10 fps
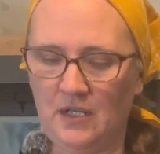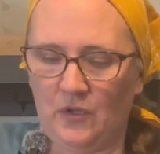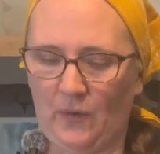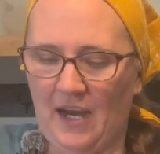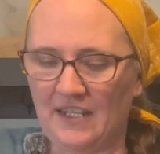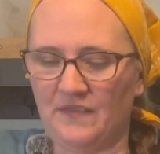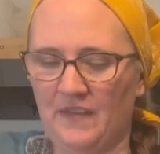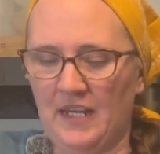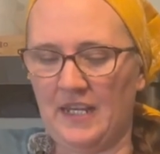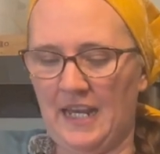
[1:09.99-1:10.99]
grass
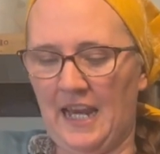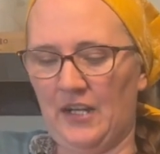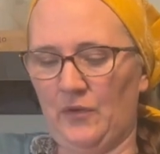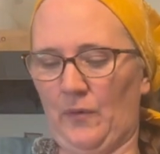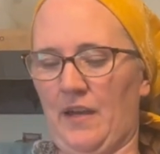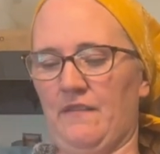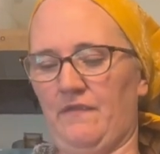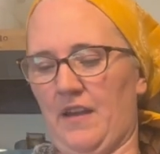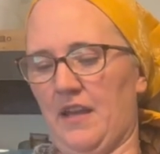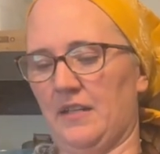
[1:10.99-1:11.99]
fed and grain
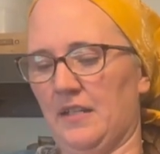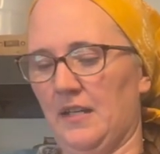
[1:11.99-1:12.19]
fed.